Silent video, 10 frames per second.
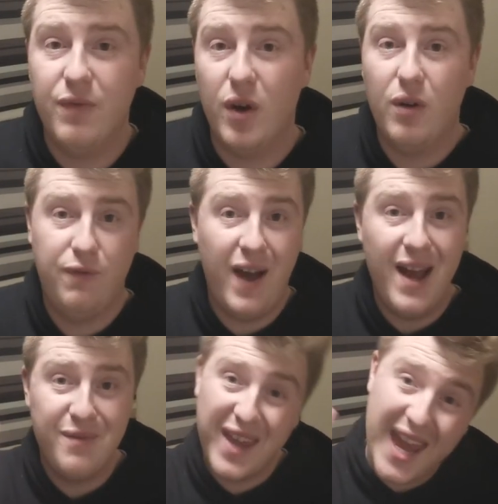for
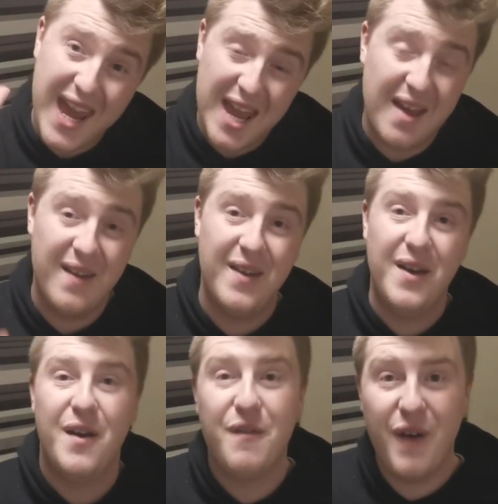5K.
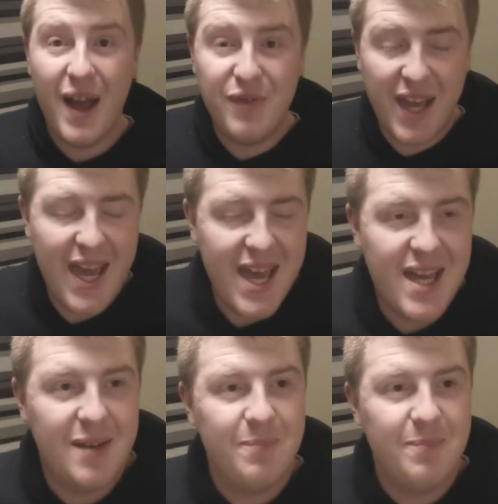5K.